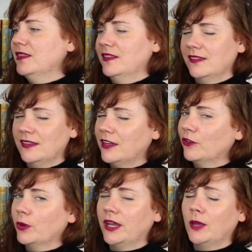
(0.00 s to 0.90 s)
This is
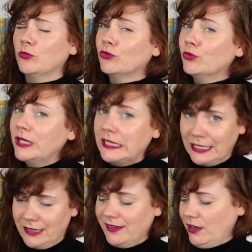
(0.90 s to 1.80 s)
another one I'm
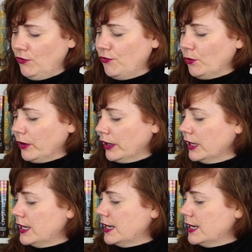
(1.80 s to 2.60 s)
really excited for.